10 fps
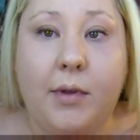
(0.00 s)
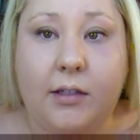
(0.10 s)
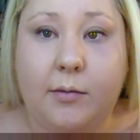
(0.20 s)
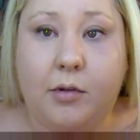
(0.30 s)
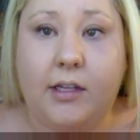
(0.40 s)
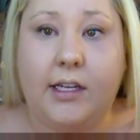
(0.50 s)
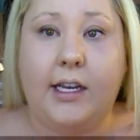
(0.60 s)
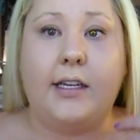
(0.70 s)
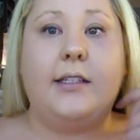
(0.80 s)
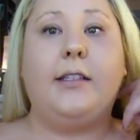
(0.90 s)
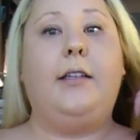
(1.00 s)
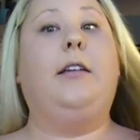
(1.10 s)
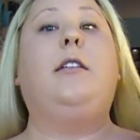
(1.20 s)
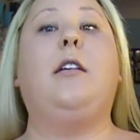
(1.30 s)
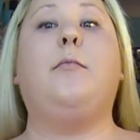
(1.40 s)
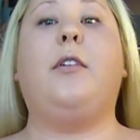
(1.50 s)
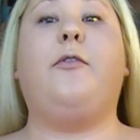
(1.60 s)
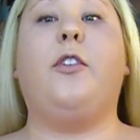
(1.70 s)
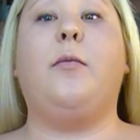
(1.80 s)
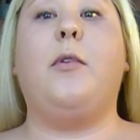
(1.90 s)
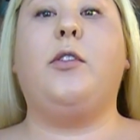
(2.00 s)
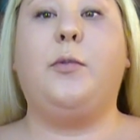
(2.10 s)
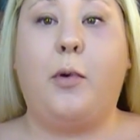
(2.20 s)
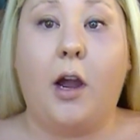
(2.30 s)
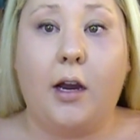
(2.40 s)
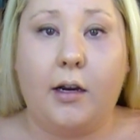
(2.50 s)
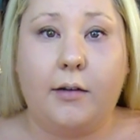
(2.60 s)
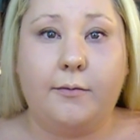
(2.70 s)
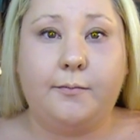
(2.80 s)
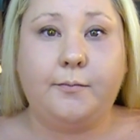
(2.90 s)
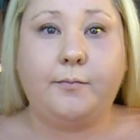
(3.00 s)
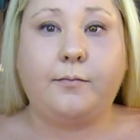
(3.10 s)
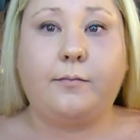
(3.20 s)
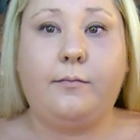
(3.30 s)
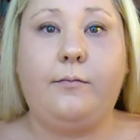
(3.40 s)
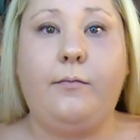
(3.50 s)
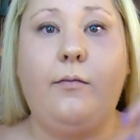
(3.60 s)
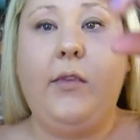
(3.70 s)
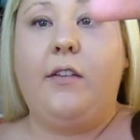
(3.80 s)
buildable it is. But for the most part, it